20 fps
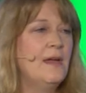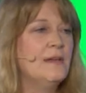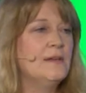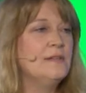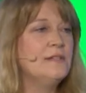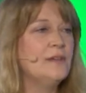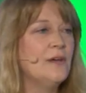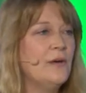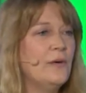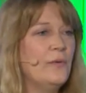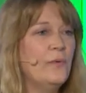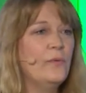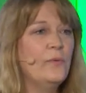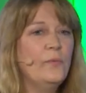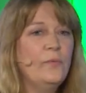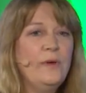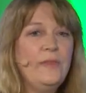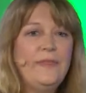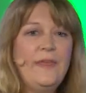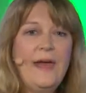So,
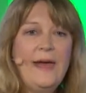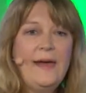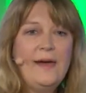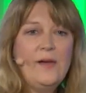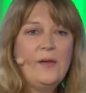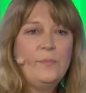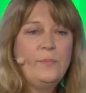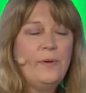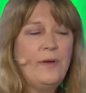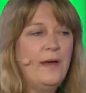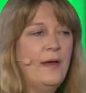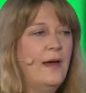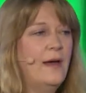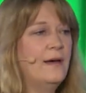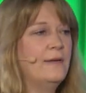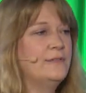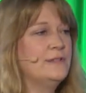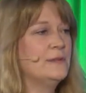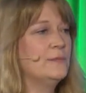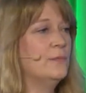with the help
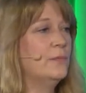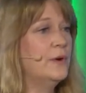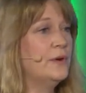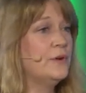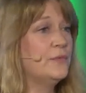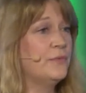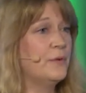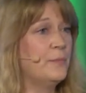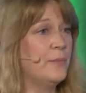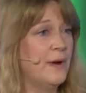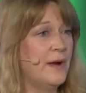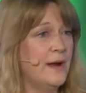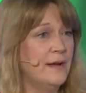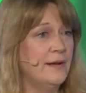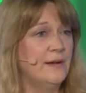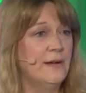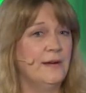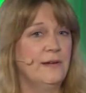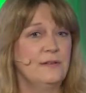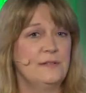of some wonderful
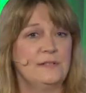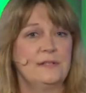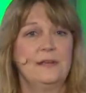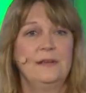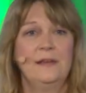partners,